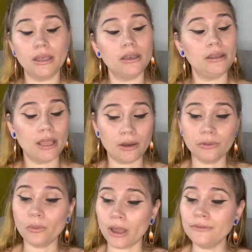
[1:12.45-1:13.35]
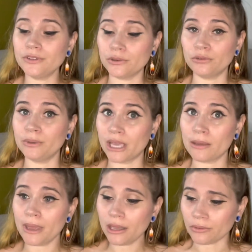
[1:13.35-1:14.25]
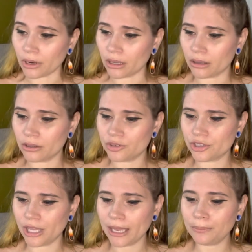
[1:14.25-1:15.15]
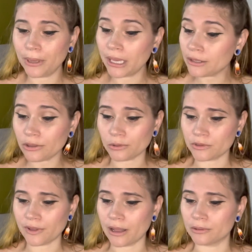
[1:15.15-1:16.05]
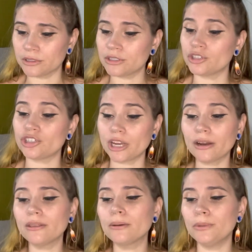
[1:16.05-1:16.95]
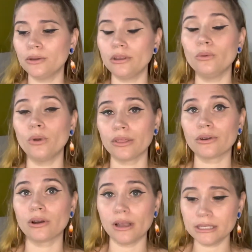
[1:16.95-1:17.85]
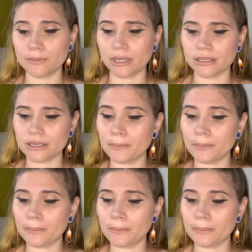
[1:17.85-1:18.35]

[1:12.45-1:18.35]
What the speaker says: Now the wife too became angry. She had picked those flowers to share their beauty with her husband.